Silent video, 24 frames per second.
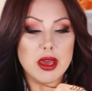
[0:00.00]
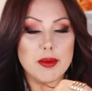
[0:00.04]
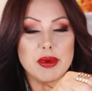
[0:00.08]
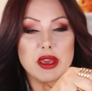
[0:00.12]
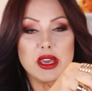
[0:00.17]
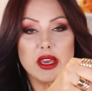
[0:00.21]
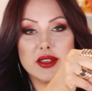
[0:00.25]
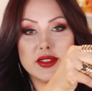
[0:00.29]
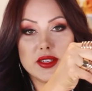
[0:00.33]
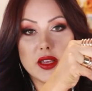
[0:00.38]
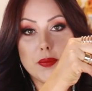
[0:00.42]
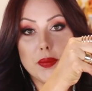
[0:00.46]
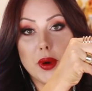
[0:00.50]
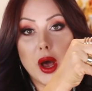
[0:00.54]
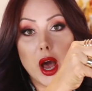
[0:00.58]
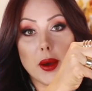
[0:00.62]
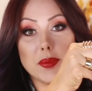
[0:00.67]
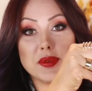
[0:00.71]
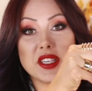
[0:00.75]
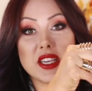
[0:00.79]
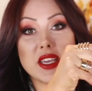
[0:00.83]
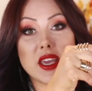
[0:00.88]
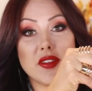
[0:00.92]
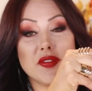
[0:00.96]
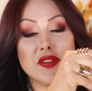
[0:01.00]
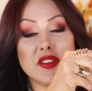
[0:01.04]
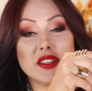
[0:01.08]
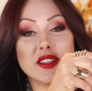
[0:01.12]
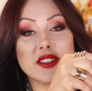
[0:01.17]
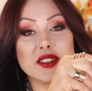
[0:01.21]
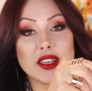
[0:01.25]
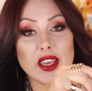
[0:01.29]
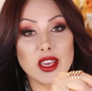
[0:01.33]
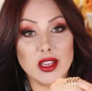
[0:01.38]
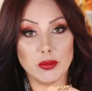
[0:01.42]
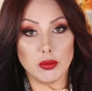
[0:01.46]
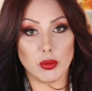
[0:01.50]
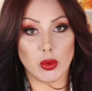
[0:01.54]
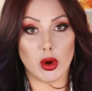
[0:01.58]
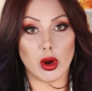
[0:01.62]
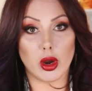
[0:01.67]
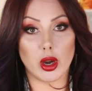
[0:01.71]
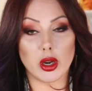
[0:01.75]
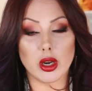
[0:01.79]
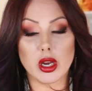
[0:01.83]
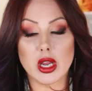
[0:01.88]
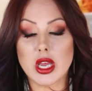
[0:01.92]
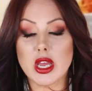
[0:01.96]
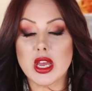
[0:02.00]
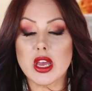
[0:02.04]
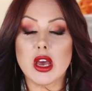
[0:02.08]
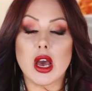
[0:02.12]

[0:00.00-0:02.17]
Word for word: because it pops against the skin more.